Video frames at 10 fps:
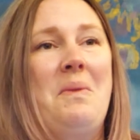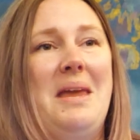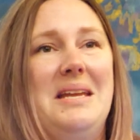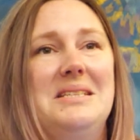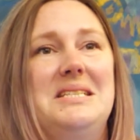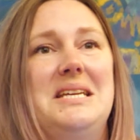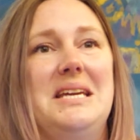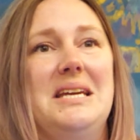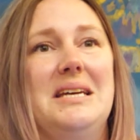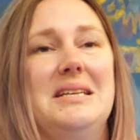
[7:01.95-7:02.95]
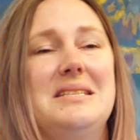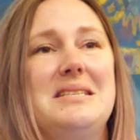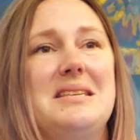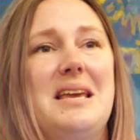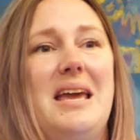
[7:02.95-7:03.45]
in
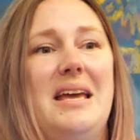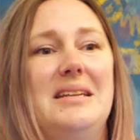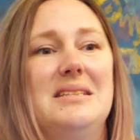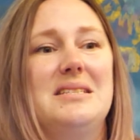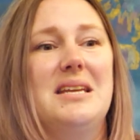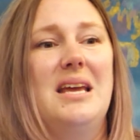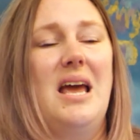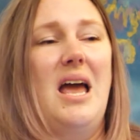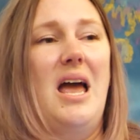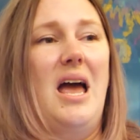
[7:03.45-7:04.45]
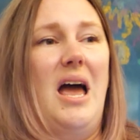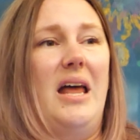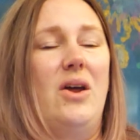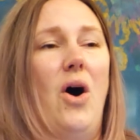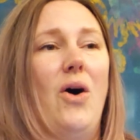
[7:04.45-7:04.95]
tears and
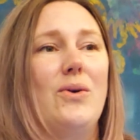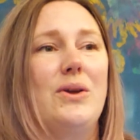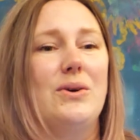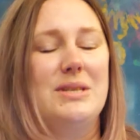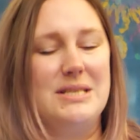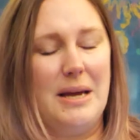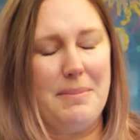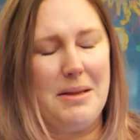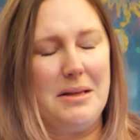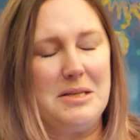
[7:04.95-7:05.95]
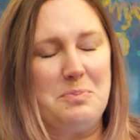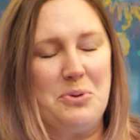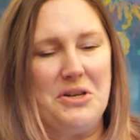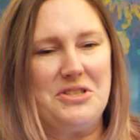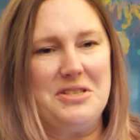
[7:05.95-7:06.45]
holding on to something that is
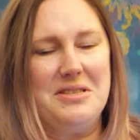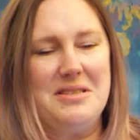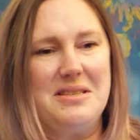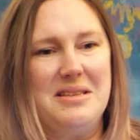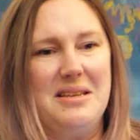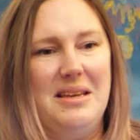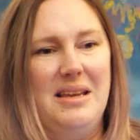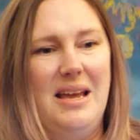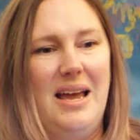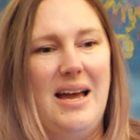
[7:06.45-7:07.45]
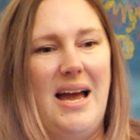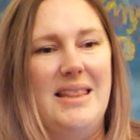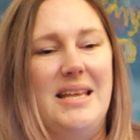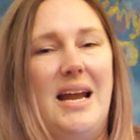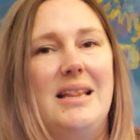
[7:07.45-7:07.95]
precious,
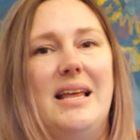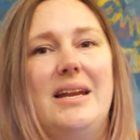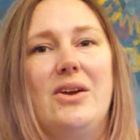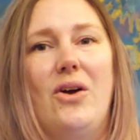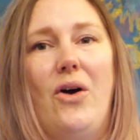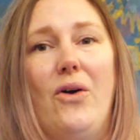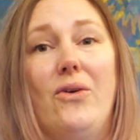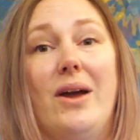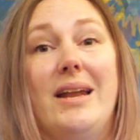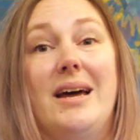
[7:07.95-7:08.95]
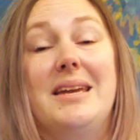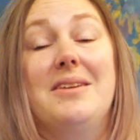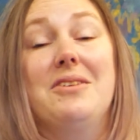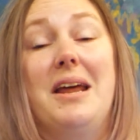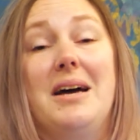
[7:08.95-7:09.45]
and then I let it go and I
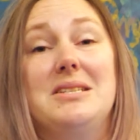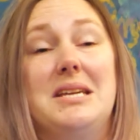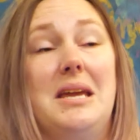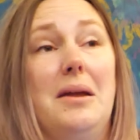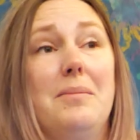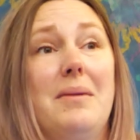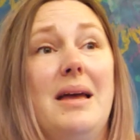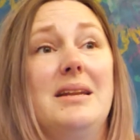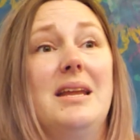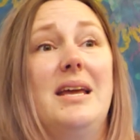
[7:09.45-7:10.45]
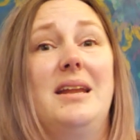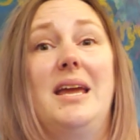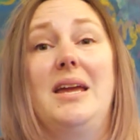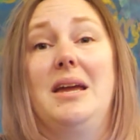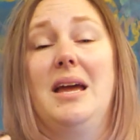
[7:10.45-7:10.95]
give it out to him, and
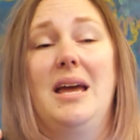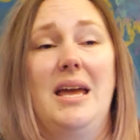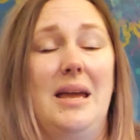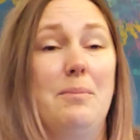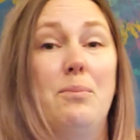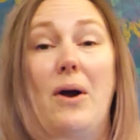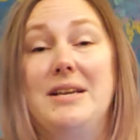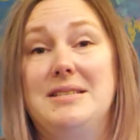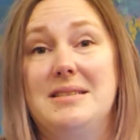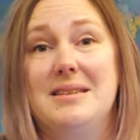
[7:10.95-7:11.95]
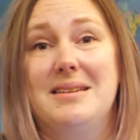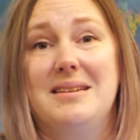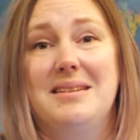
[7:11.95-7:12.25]
he embraces it.